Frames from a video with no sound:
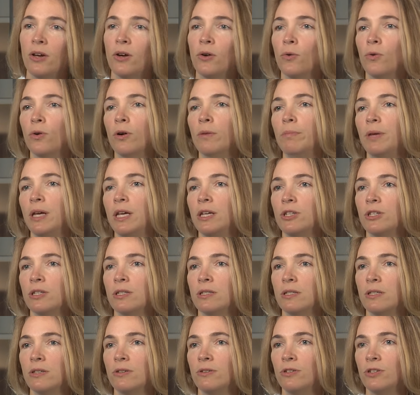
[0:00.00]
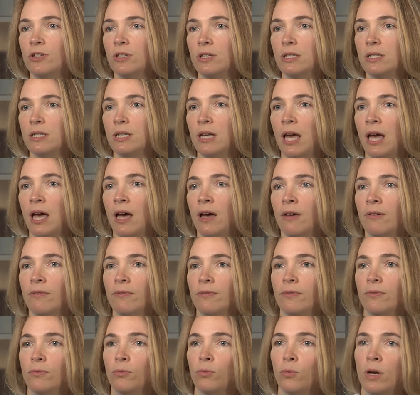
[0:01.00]
or patients who just
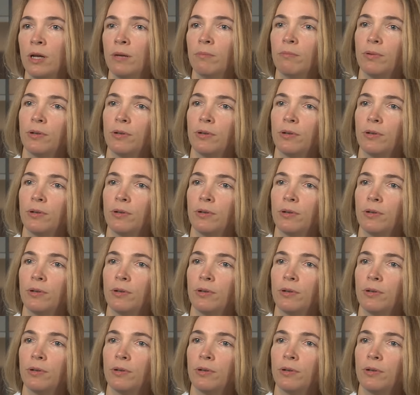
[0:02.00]
have one